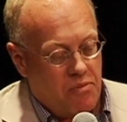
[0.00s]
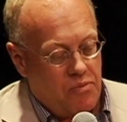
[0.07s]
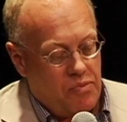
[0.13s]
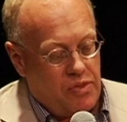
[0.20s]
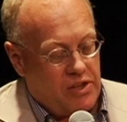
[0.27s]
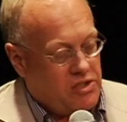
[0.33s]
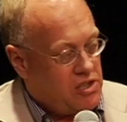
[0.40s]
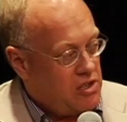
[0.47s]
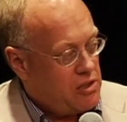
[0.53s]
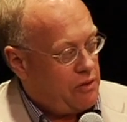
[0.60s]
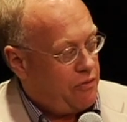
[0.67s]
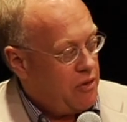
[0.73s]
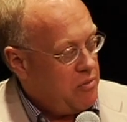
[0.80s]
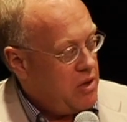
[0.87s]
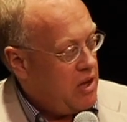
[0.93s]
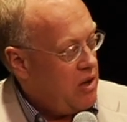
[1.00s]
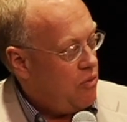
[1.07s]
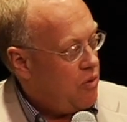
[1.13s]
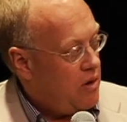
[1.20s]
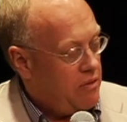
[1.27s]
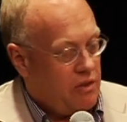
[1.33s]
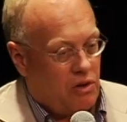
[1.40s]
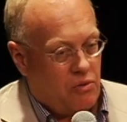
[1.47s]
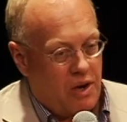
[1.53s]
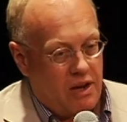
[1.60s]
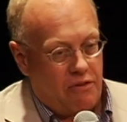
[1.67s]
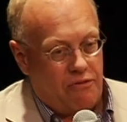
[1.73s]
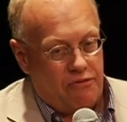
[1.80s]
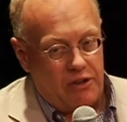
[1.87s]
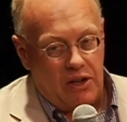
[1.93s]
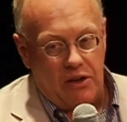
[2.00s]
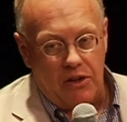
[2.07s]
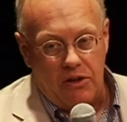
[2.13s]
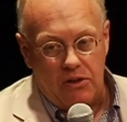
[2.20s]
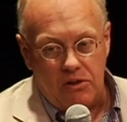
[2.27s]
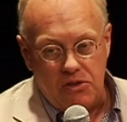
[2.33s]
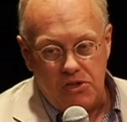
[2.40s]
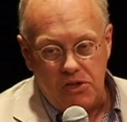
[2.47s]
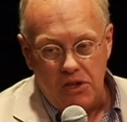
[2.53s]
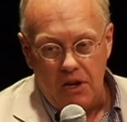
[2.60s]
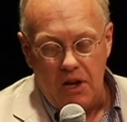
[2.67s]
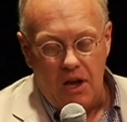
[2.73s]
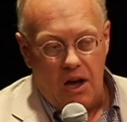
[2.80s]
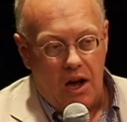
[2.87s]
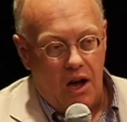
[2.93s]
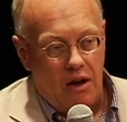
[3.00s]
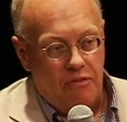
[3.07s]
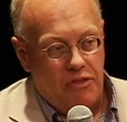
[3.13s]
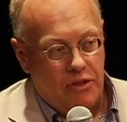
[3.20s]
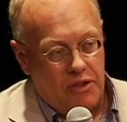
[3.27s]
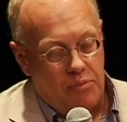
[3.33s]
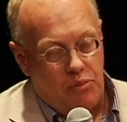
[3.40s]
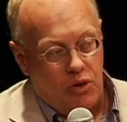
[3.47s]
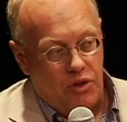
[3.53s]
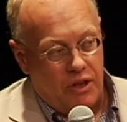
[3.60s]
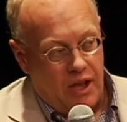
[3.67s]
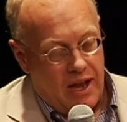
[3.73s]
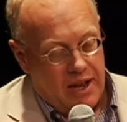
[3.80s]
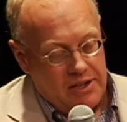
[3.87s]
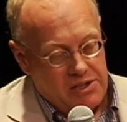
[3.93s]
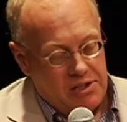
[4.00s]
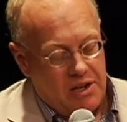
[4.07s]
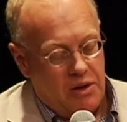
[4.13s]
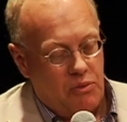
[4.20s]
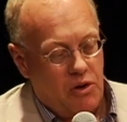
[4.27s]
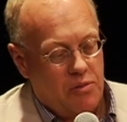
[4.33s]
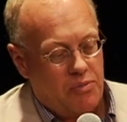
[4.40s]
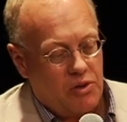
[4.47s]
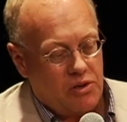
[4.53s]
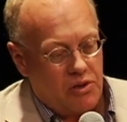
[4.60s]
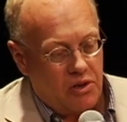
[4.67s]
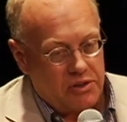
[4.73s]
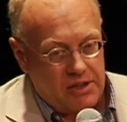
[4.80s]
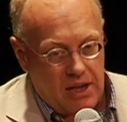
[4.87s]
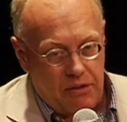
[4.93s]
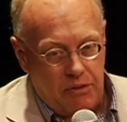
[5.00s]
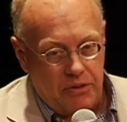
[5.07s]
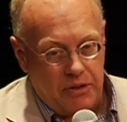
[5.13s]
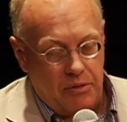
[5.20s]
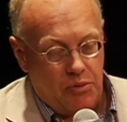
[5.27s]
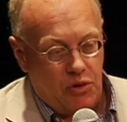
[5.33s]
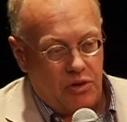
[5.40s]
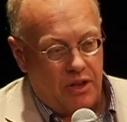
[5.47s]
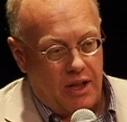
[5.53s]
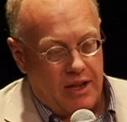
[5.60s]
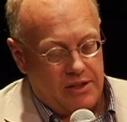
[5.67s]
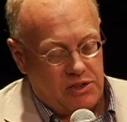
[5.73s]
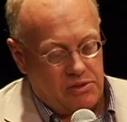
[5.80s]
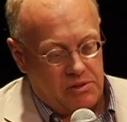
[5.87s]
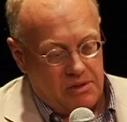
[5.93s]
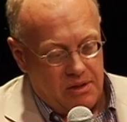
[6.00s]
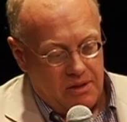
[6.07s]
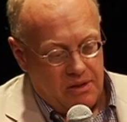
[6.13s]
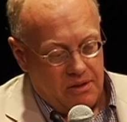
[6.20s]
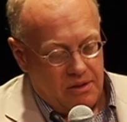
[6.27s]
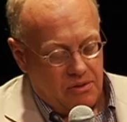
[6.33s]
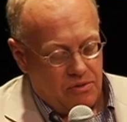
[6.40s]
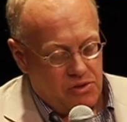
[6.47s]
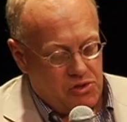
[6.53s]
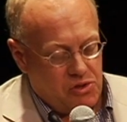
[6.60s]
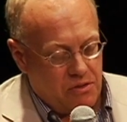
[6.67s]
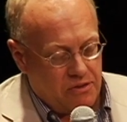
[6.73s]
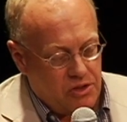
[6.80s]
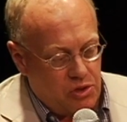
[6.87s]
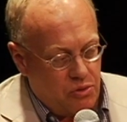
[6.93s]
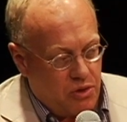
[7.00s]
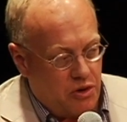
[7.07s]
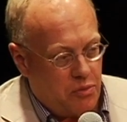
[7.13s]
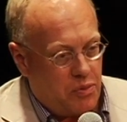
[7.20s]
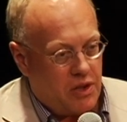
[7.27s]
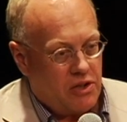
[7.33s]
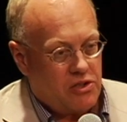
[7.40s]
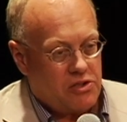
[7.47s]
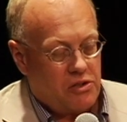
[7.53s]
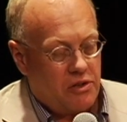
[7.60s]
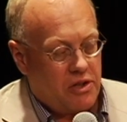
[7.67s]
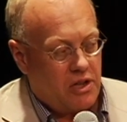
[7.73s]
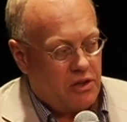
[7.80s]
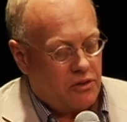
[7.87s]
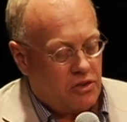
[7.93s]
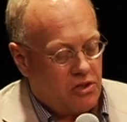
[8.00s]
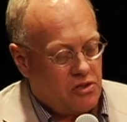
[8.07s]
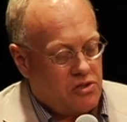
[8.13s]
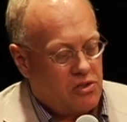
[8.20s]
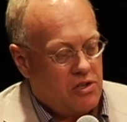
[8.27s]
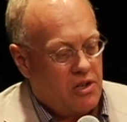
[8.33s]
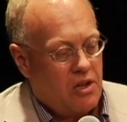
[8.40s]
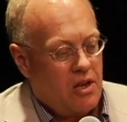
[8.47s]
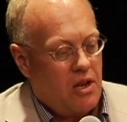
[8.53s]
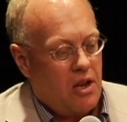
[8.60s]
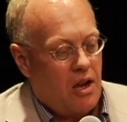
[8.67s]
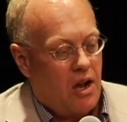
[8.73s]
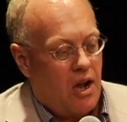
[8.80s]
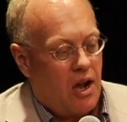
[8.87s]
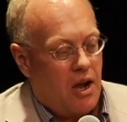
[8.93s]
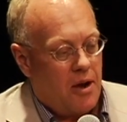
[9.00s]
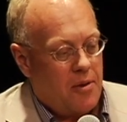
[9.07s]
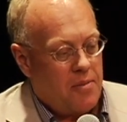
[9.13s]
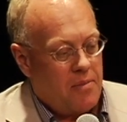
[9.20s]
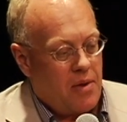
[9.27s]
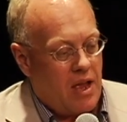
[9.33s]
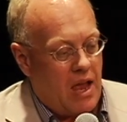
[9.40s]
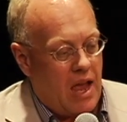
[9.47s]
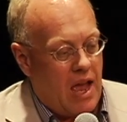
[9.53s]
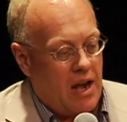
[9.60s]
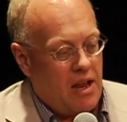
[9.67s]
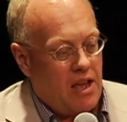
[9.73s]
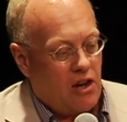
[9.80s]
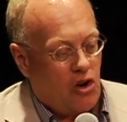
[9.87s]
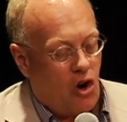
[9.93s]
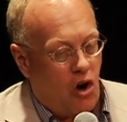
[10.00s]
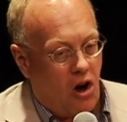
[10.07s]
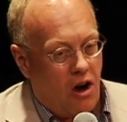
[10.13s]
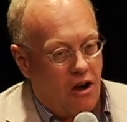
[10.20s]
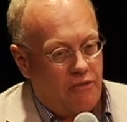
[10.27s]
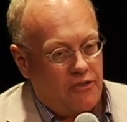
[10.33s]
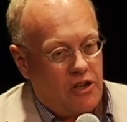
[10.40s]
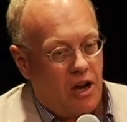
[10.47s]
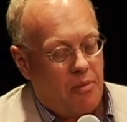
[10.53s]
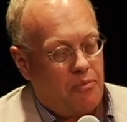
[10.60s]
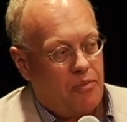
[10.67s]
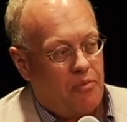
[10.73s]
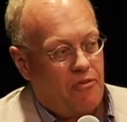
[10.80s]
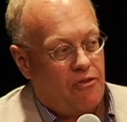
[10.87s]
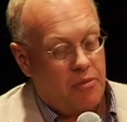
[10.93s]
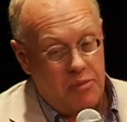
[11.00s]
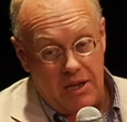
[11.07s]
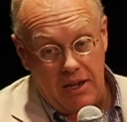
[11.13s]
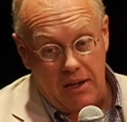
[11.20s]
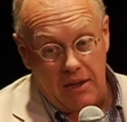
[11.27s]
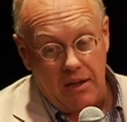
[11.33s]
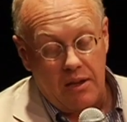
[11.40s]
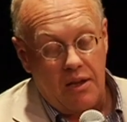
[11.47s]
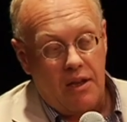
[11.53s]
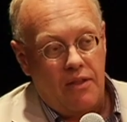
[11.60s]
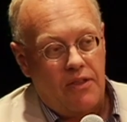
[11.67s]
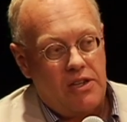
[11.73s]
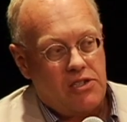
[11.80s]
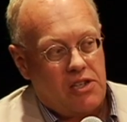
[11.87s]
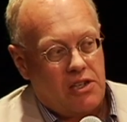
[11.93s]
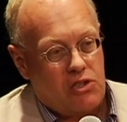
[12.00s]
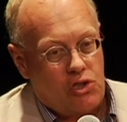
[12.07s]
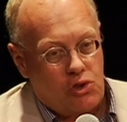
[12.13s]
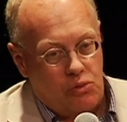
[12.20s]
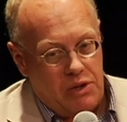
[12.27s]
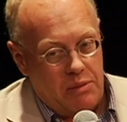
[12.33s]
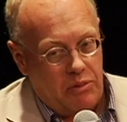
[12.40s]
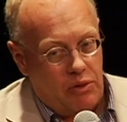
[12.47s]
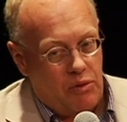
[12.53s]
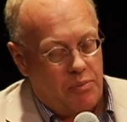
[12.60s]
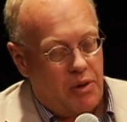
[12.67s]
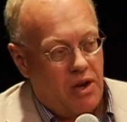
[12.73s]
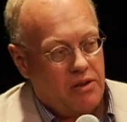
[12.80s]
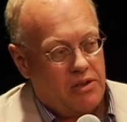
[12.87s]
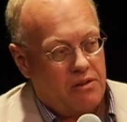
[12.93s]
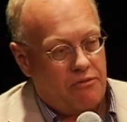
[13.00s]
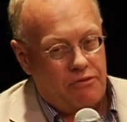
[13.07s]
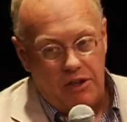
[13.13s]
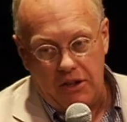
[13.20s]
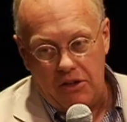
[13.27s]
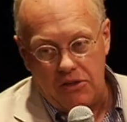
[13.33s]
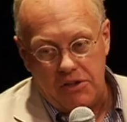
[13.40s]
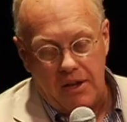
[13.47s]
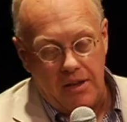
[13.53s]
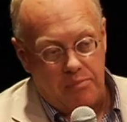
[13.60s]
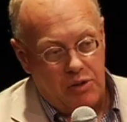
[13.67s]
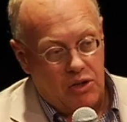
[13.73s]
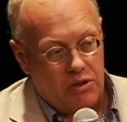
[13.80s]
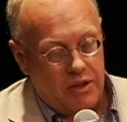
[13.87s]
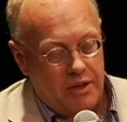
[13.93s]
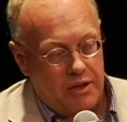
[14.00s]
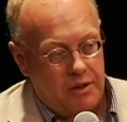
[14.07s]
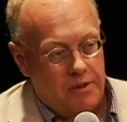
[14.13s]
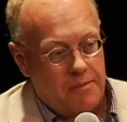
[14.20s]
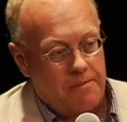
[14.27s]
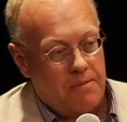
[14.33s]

this is, for me, one of the great failures of the liberal class, and I wrote a book called Death of the Liberal Class, which is over 200 pages looking at this. And it coughed up, for me, these extremely repugnant figures like Bill Clinton,